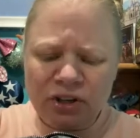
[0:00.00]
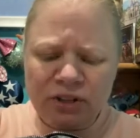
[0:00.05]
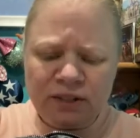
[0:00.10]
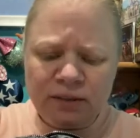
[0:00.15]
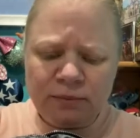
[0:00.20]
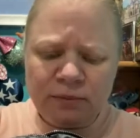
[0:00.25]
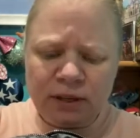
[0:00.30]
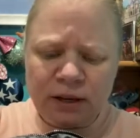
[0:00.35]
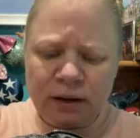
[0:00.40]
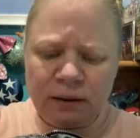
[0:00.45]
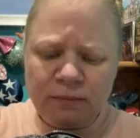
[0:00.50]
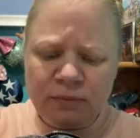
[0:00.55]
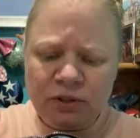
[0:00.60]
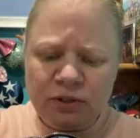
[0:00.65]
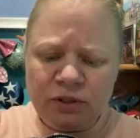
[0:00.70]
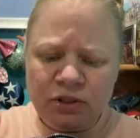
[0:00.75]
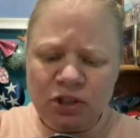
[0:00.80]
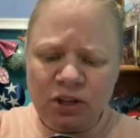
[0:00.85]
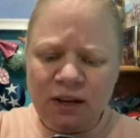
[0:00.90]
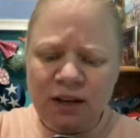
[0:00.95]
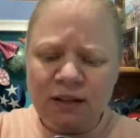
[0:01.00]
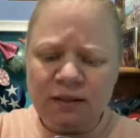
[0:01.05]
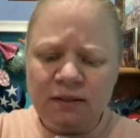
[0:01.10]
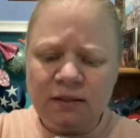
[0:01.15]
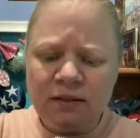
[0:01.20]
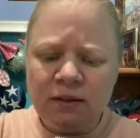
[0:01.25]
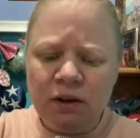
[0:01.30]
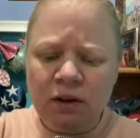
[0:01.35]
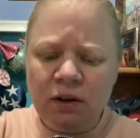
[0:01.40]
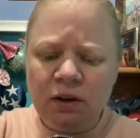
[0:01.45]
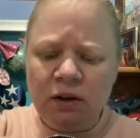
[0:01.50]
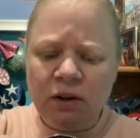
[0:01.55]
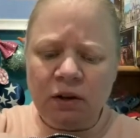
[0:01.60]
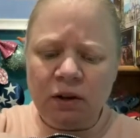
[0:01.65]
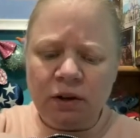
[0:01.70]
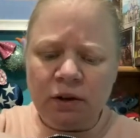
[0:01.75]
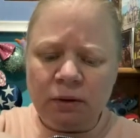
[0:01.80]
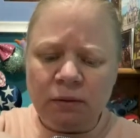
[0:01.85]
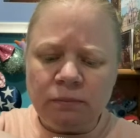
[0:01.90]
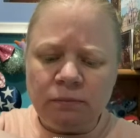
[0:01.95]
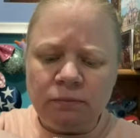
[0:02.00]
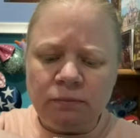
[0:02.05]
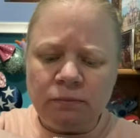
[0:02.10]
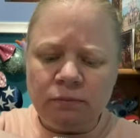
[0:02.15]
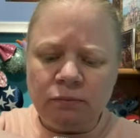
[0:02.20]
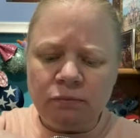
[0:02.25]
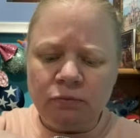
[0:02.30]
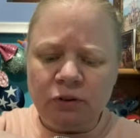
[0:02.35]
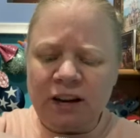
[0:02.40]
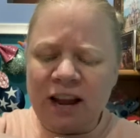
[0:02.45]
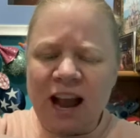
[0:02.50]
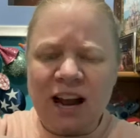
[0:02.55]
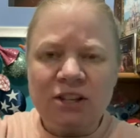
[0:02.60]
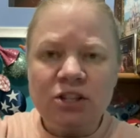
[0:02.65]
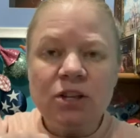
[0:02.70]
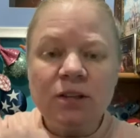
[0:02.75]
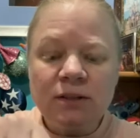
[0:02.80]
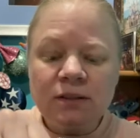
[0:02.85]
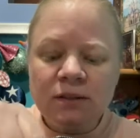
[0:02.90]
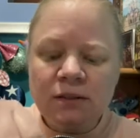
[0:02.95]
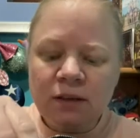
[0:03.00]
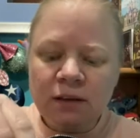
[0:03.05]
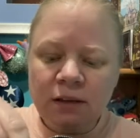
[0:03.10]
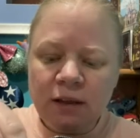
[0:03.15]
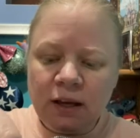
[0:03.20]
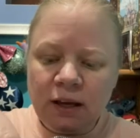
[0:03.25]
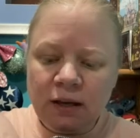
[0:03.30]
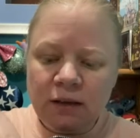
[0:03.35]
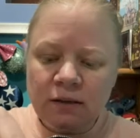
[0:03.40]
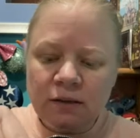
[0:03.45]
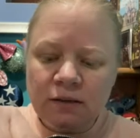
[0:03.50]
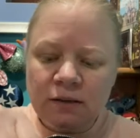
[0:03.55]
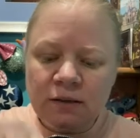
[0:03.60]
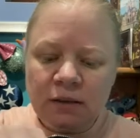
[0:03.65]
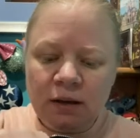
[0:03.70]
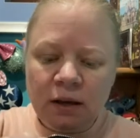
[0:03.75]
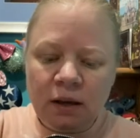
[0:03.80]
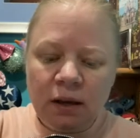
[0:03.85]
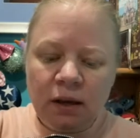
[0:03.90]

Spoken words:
Sometimes she gets reactions to things.